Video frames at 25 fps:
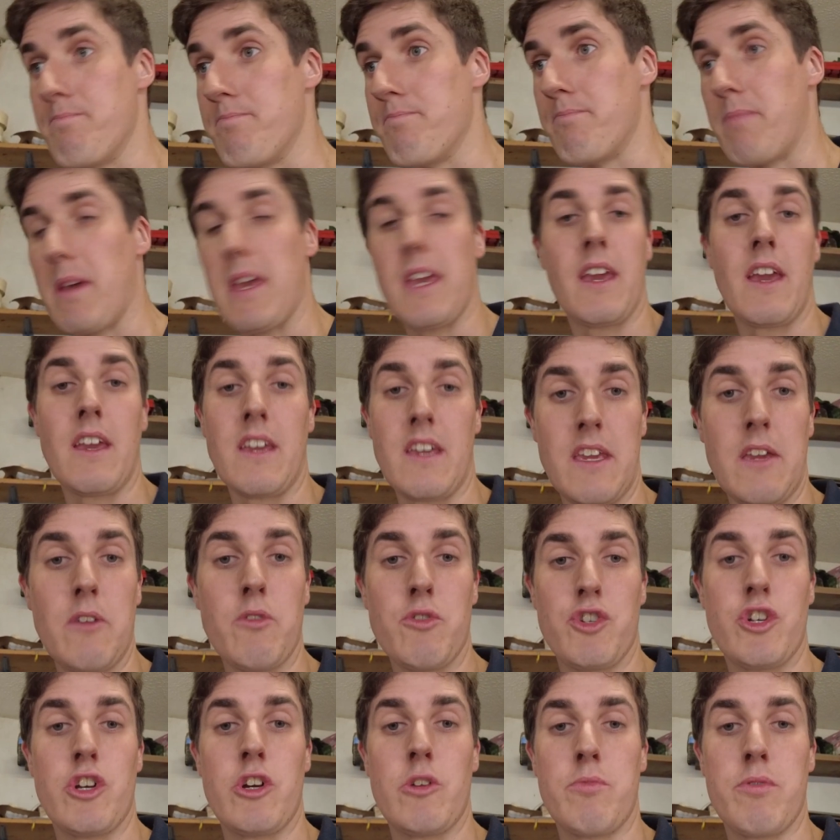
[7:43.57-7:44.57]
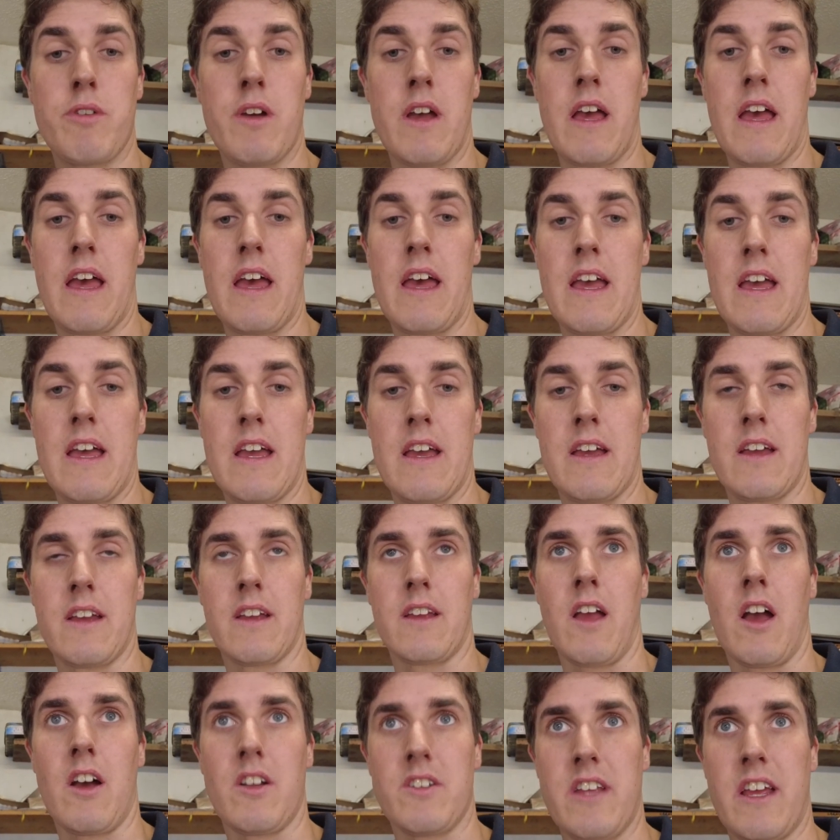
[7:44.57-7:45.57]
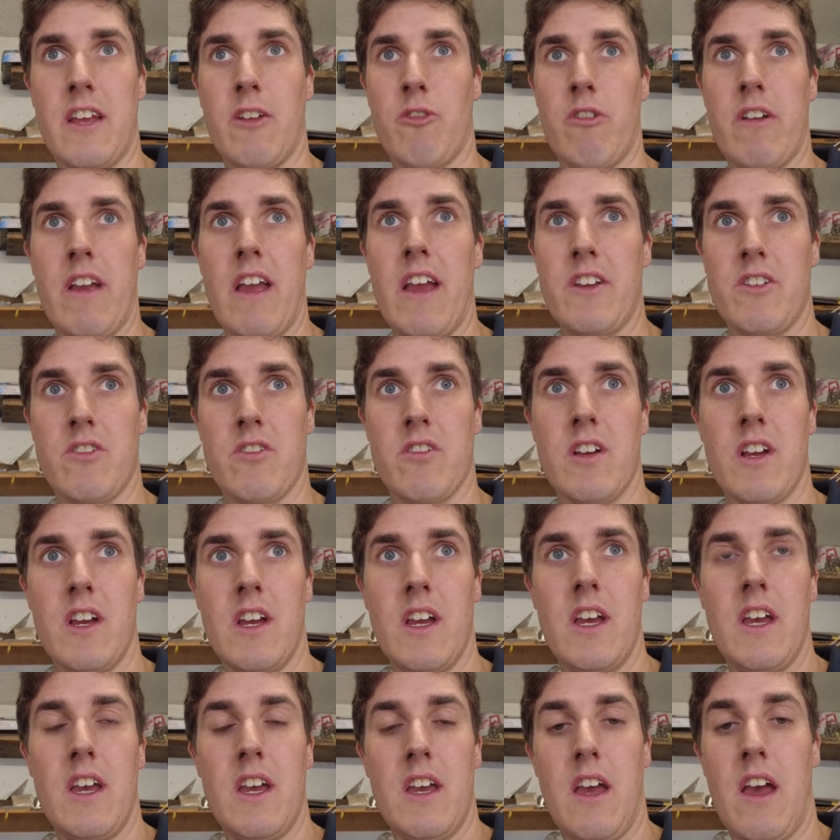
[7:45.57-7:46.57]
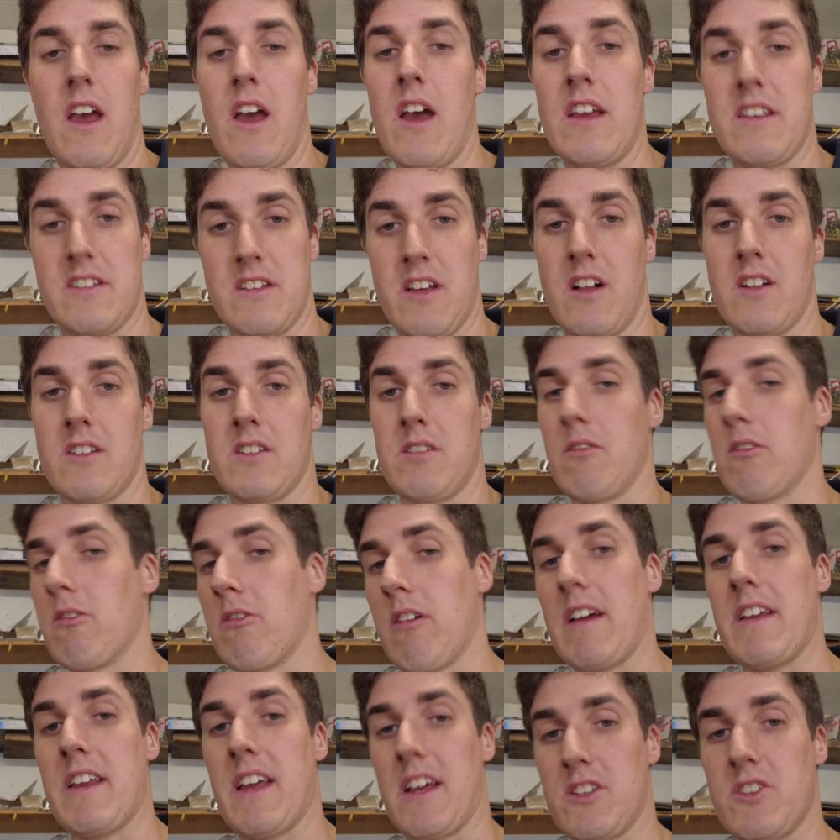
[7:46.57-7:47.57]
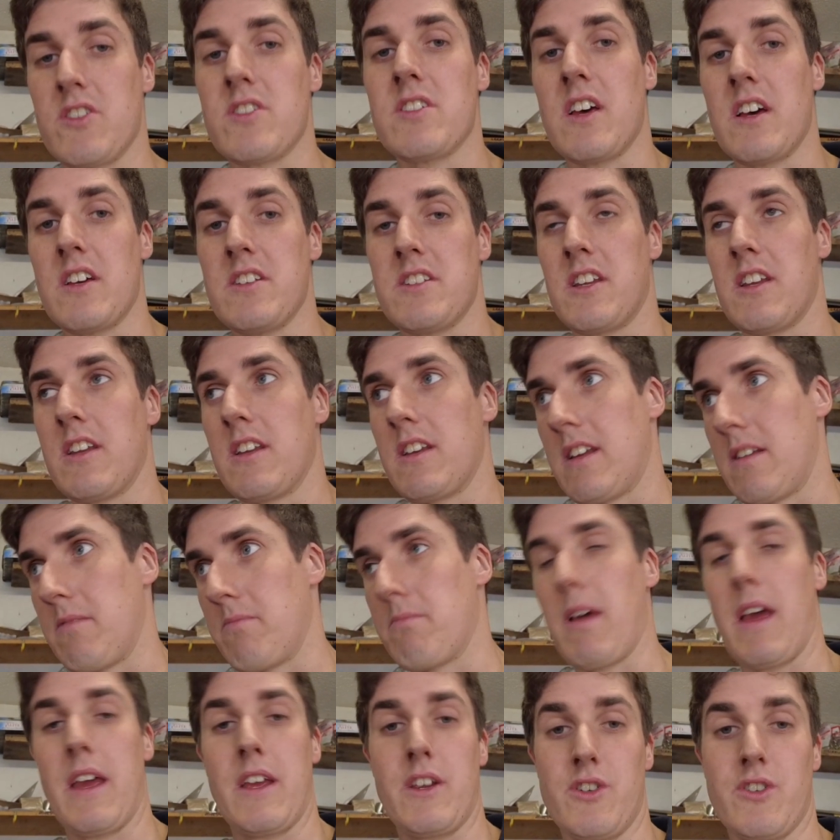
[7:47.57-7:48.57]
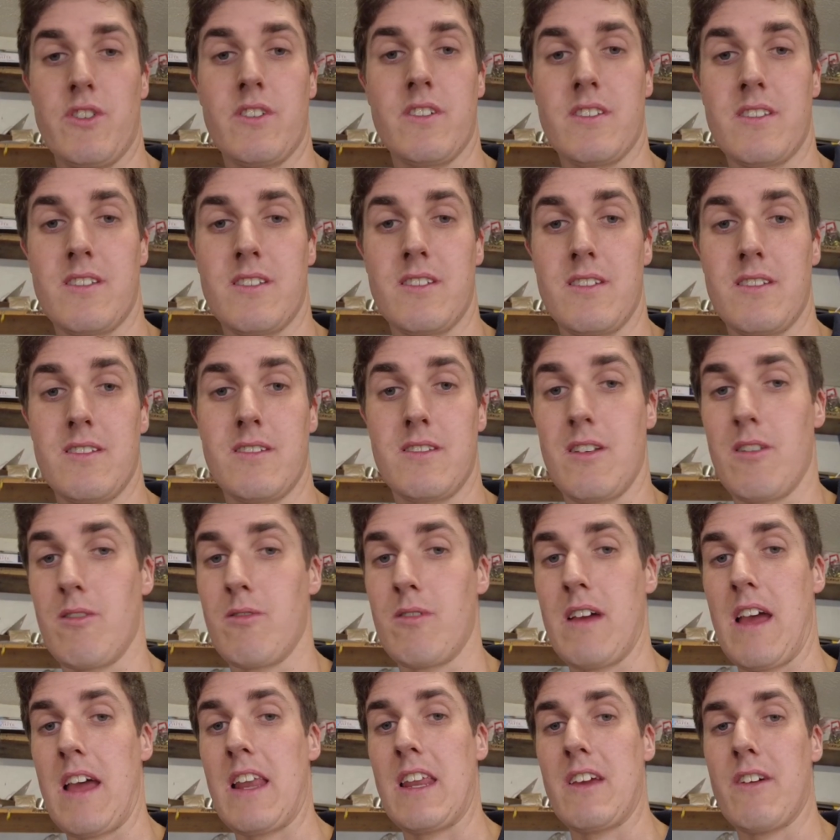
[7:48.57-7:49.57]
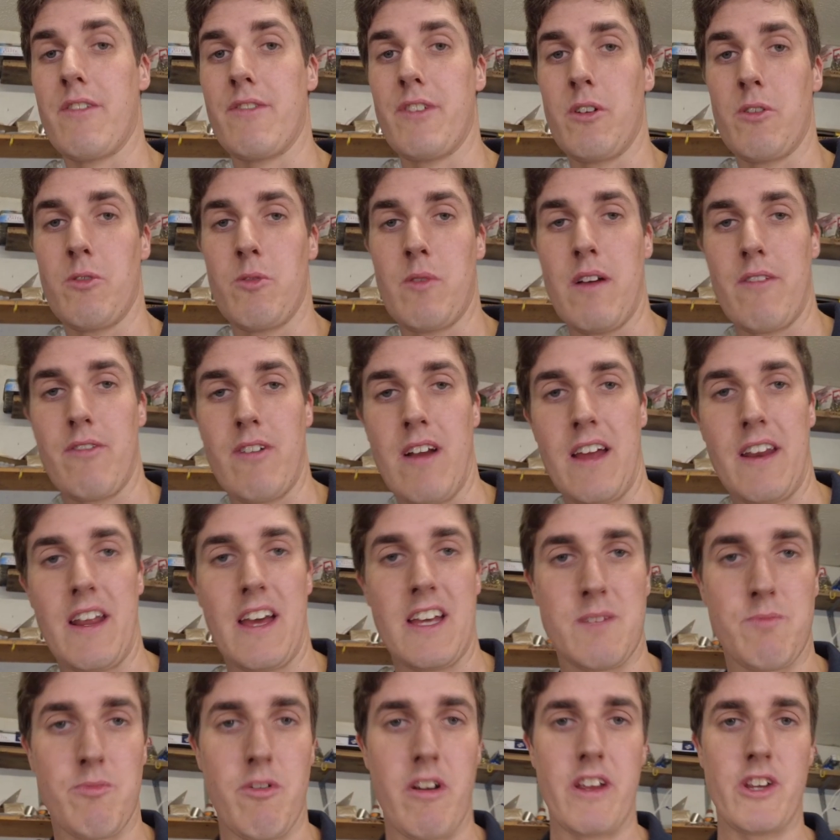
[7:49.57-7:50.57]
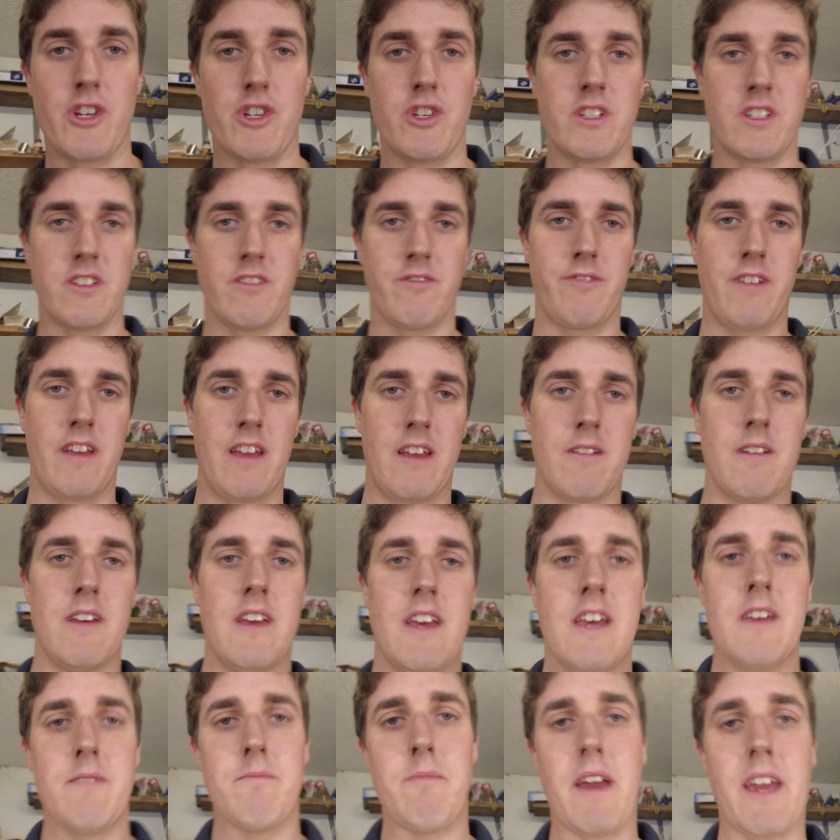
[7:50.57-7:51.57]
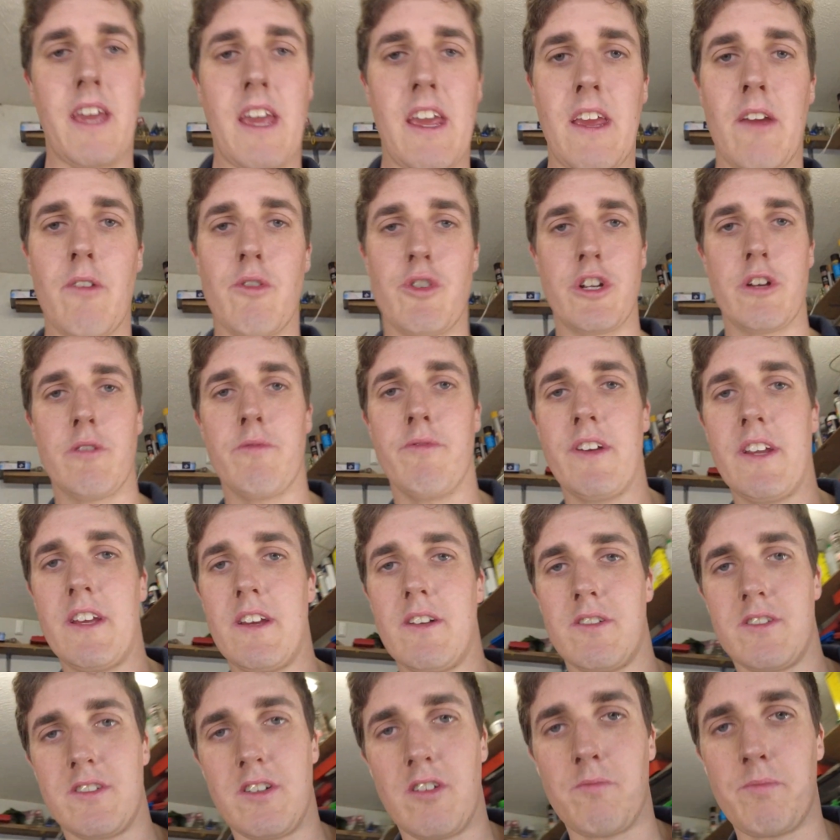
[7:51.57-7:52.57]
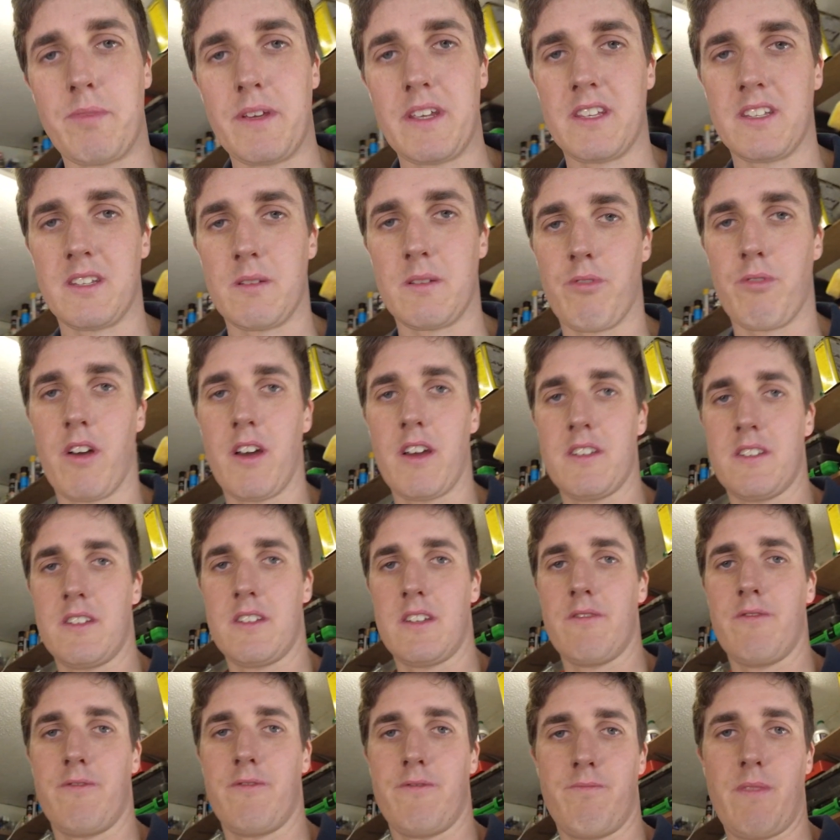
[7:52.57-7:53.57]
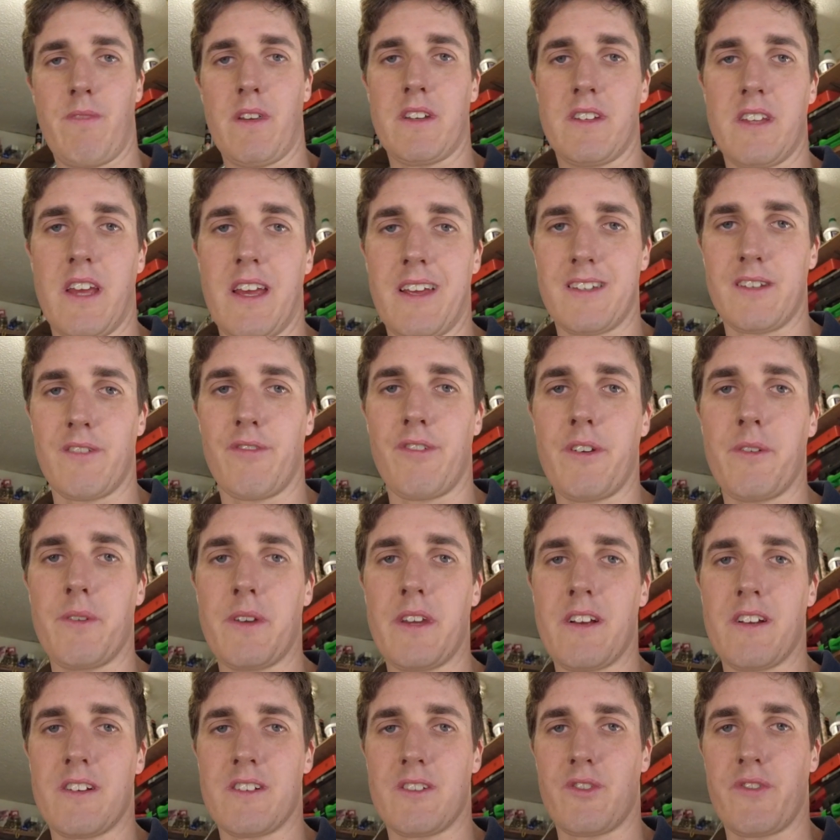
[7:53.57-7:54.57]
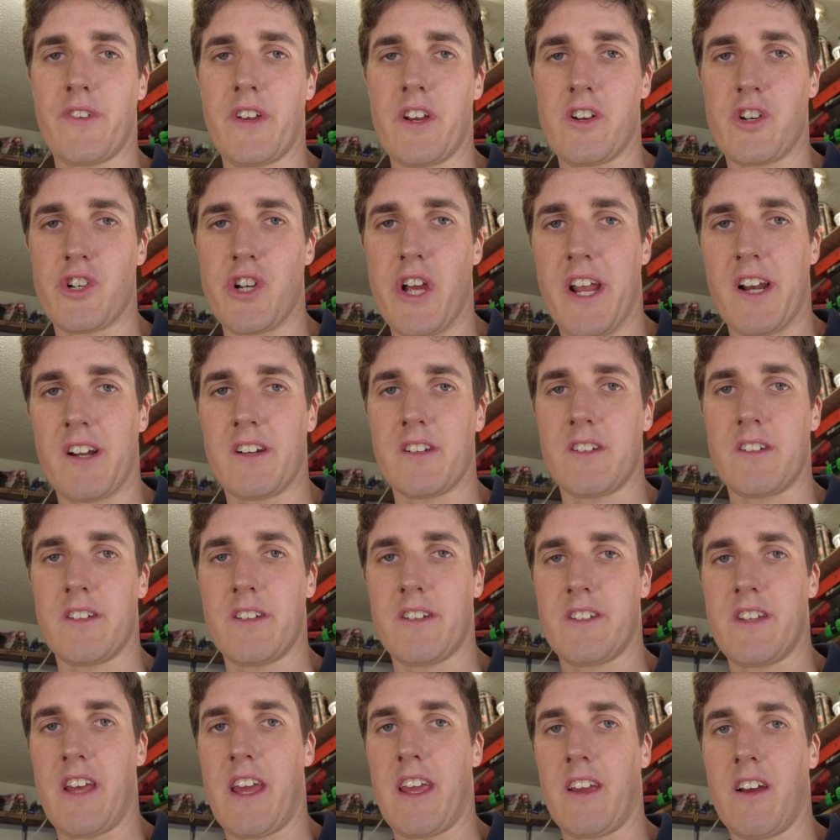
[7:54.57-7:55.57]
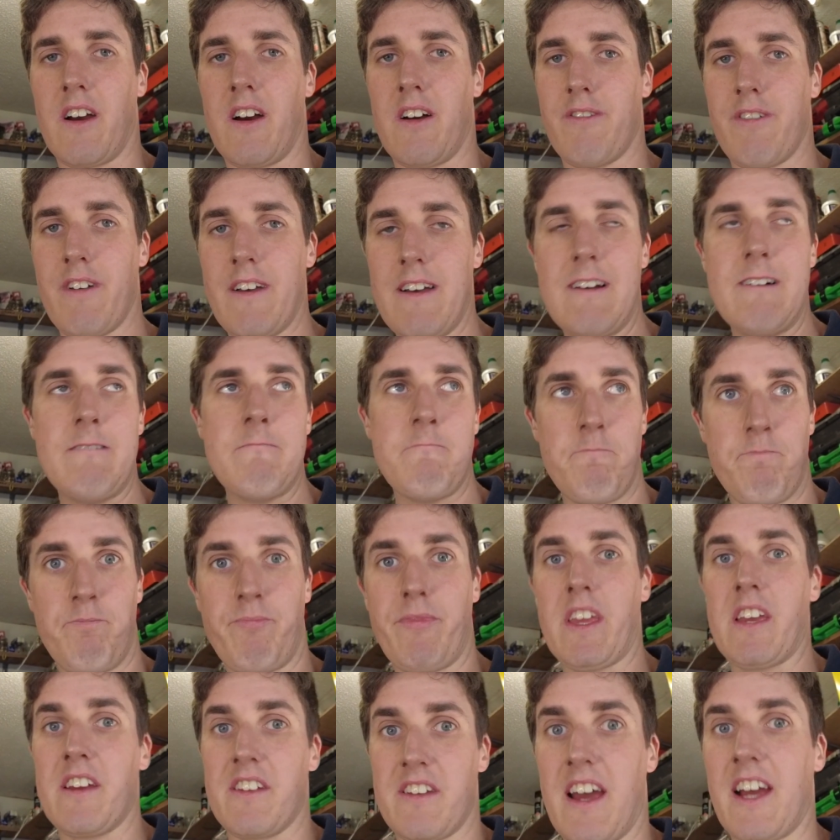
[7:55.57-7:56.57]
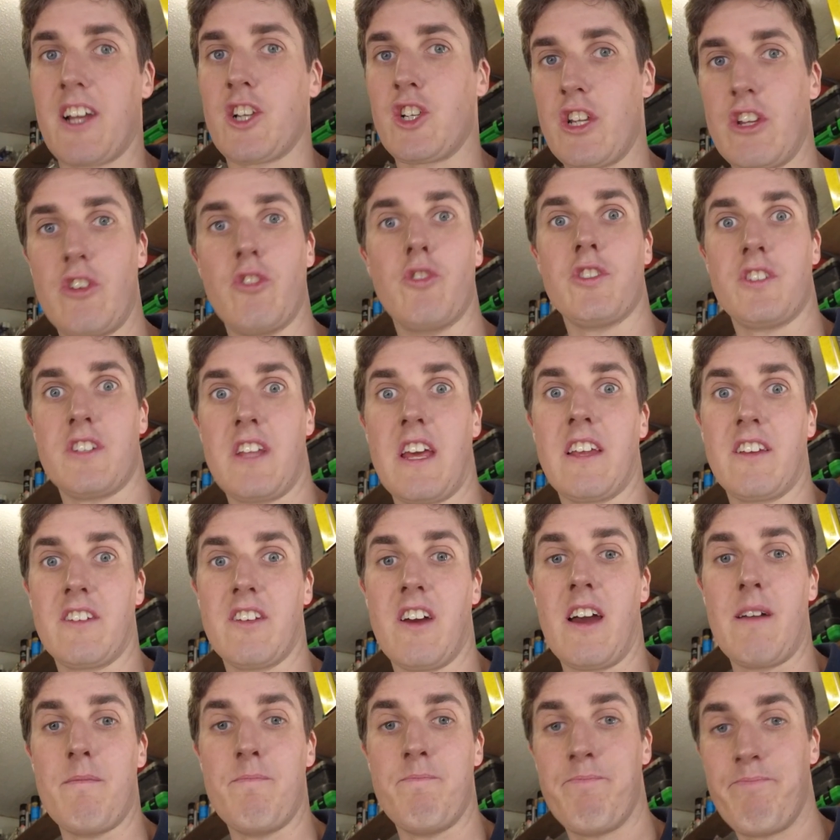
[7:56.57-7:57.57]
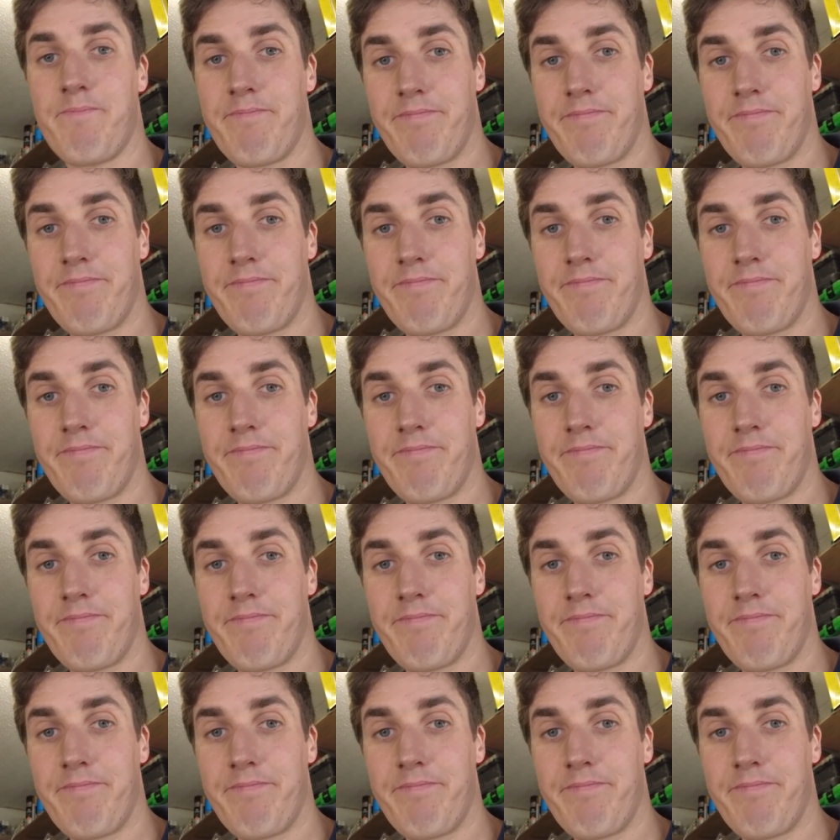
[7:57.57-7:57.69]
being a YouTube content creator is also a great exercise in patience. So any of you who ever had aspirations of making YouTube videos, don't be surprised if it takes a few years for your channel to take off. It actually does take time.